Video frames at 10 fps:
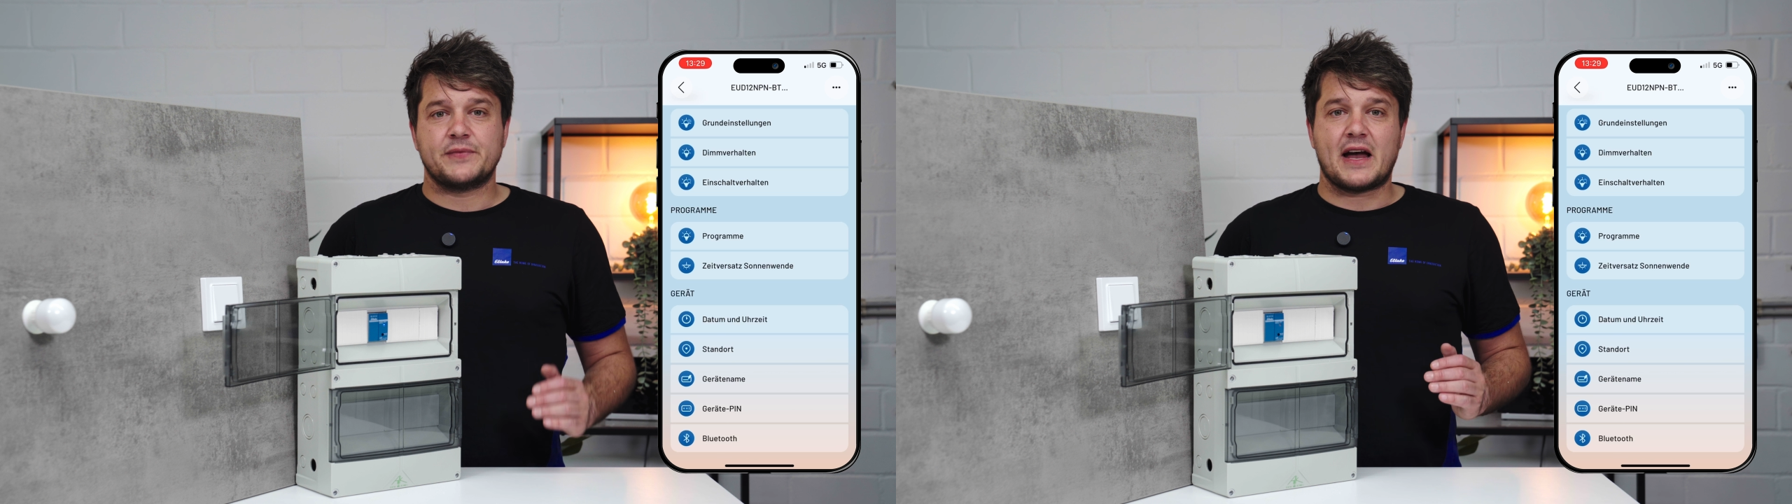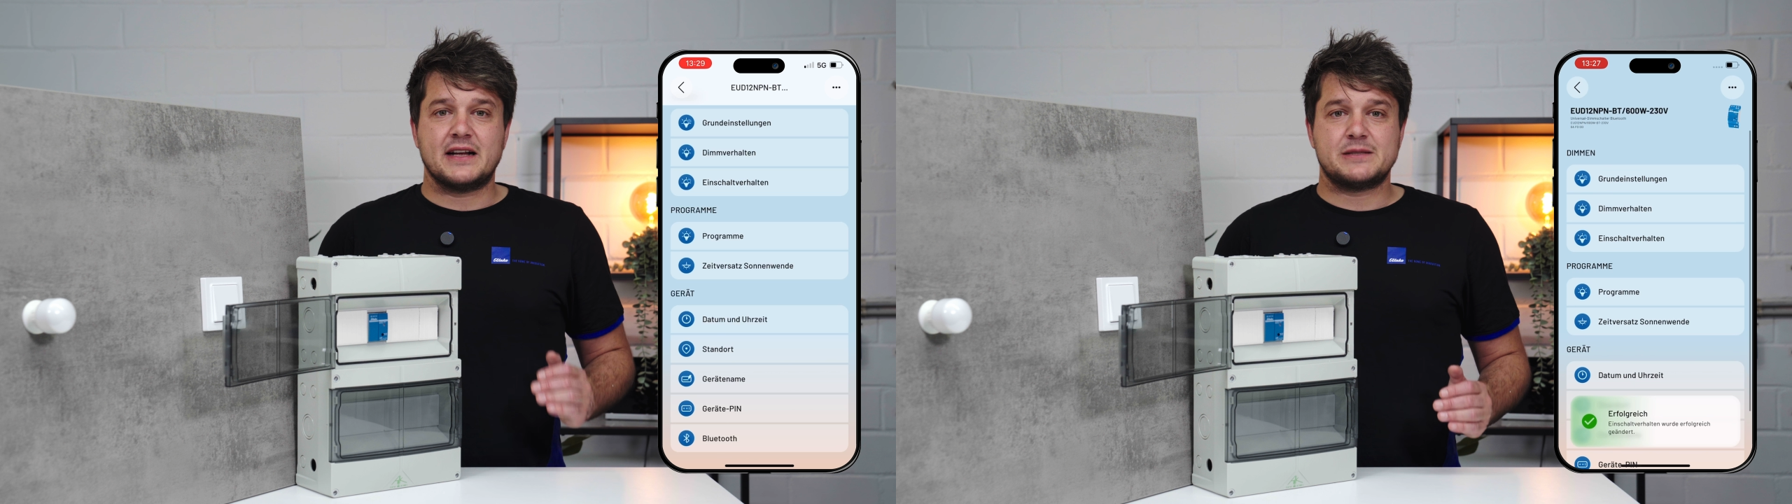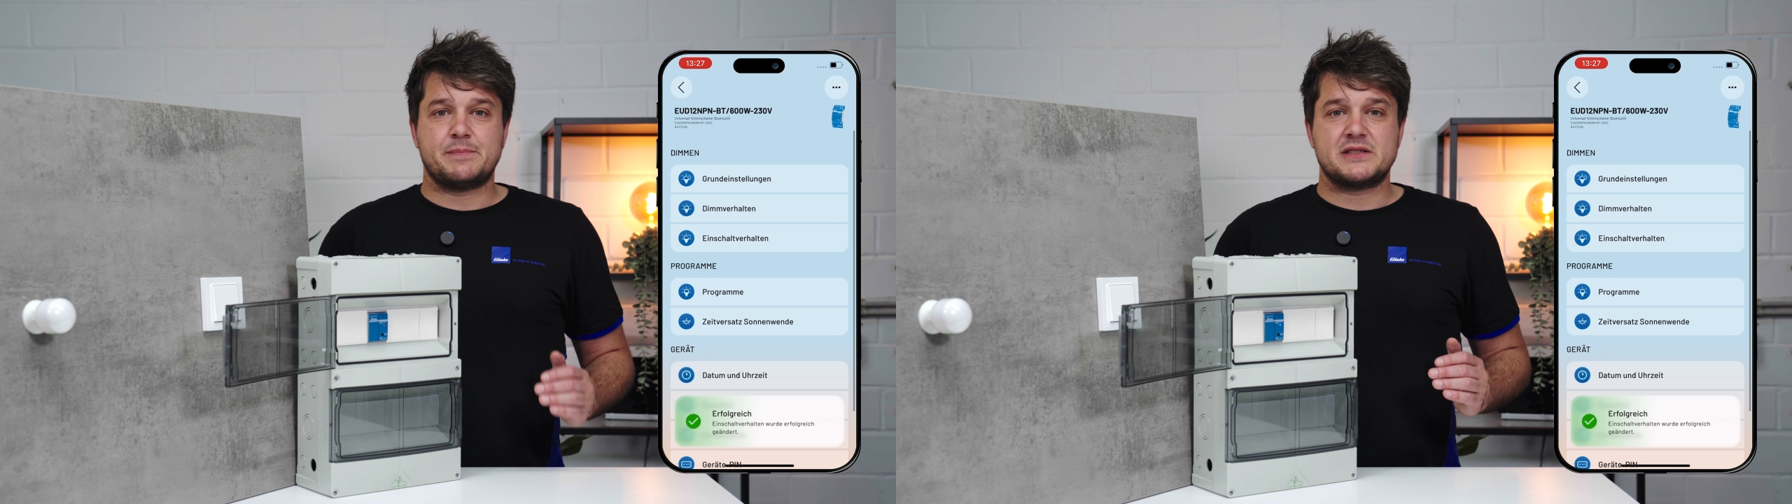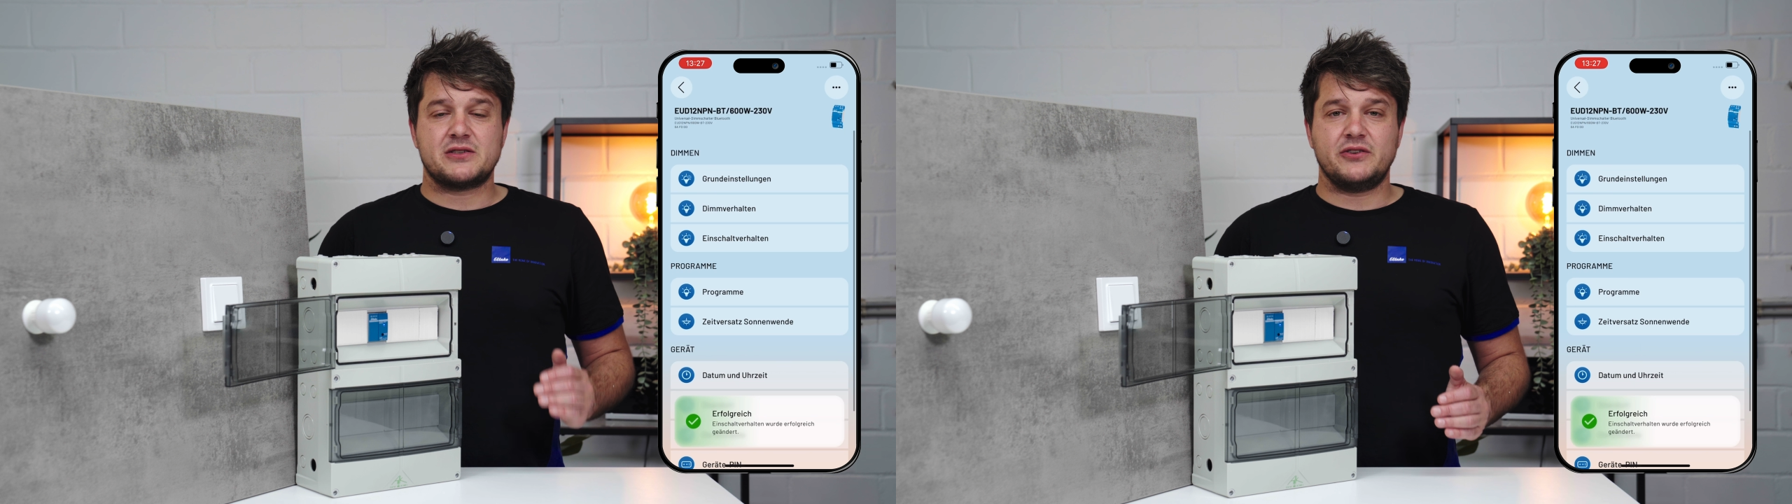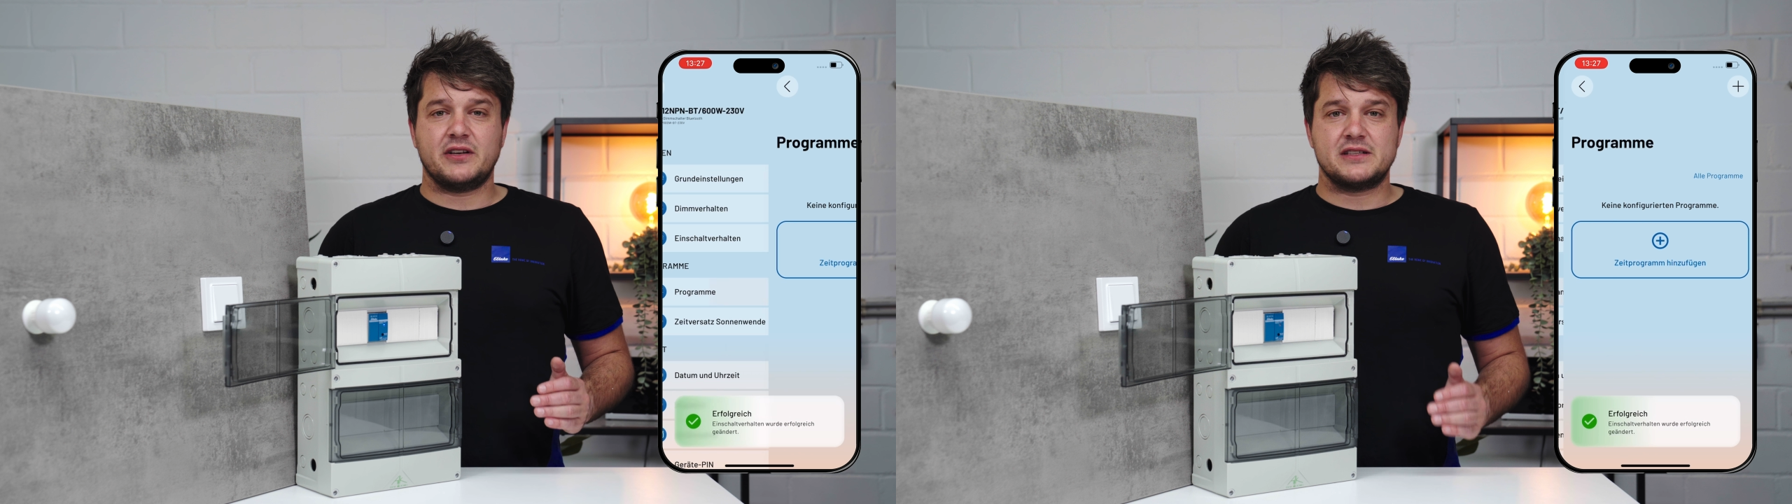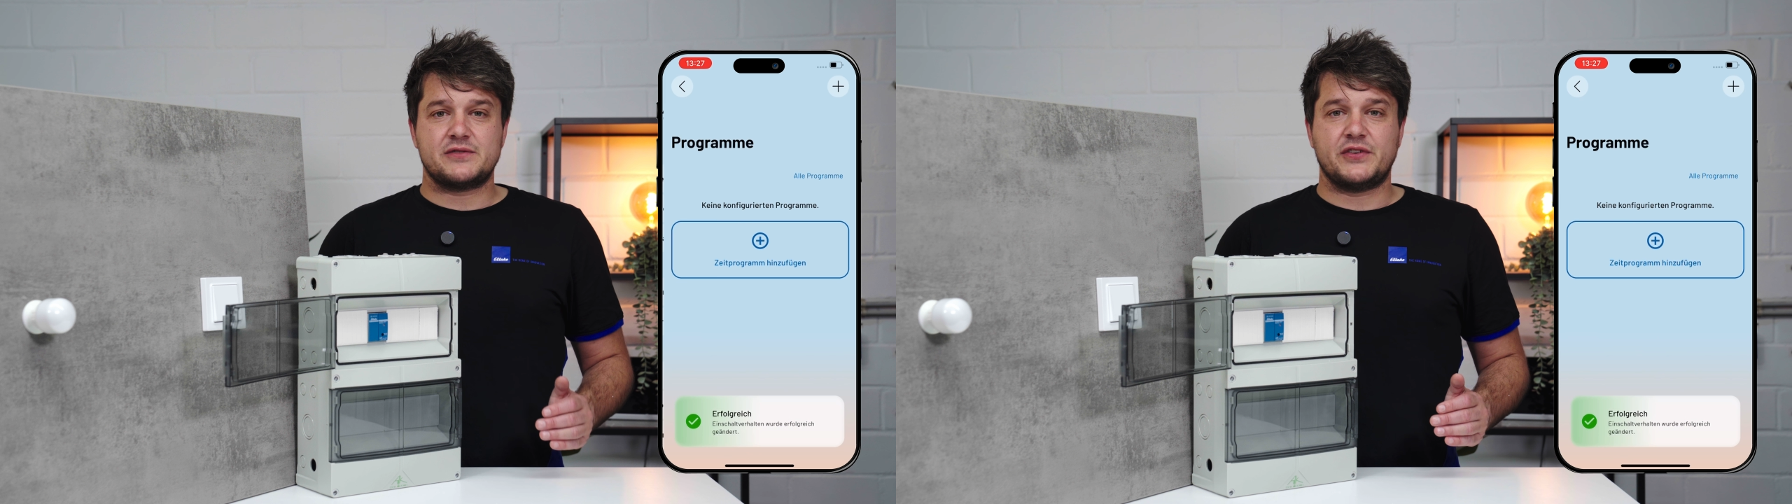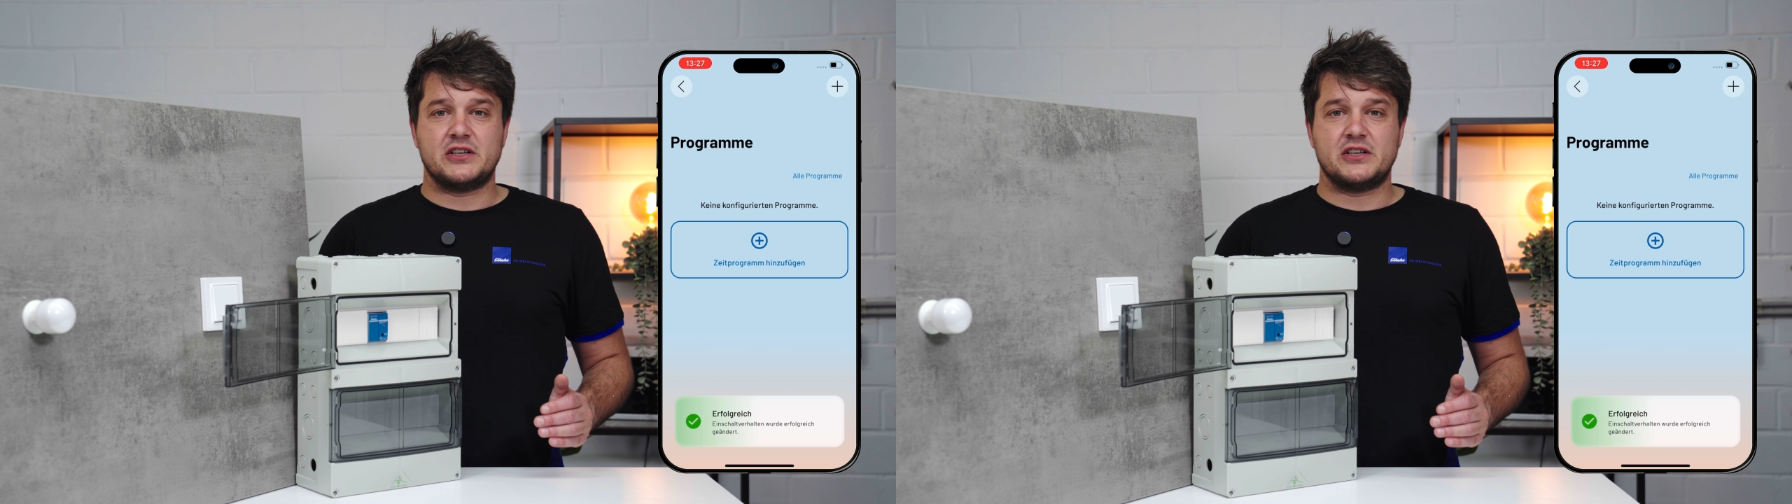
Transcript: to highlight here